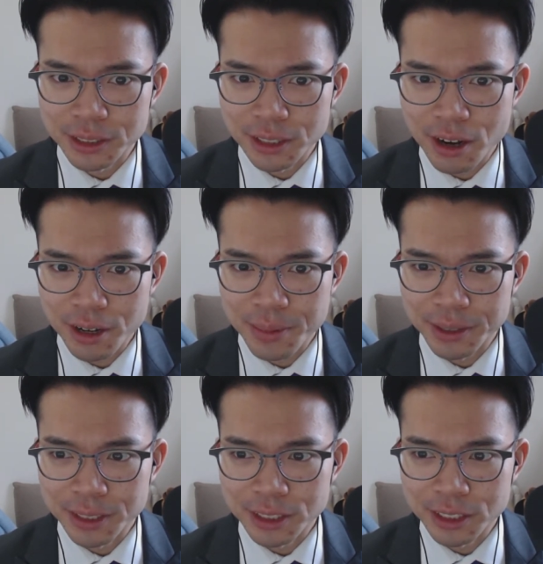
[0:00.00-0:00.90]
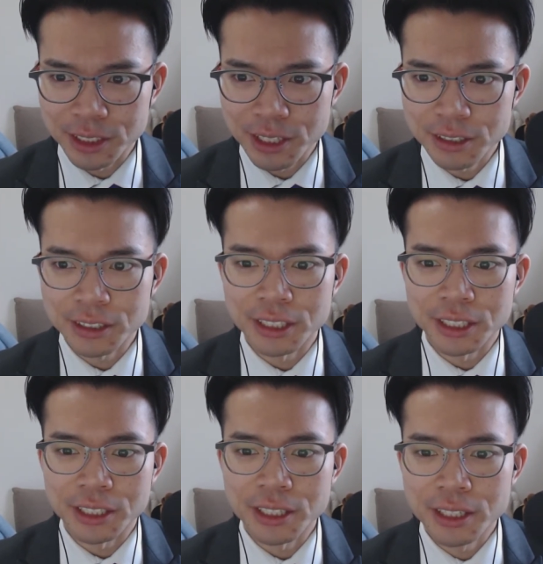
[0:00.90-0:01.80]
talk about
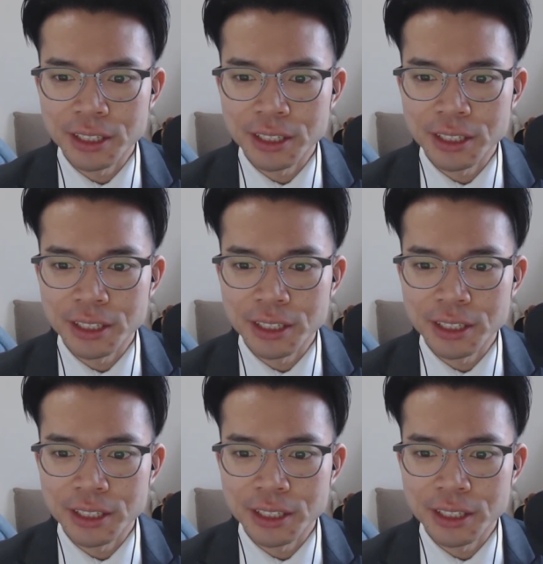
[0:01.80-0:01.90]
necessarily.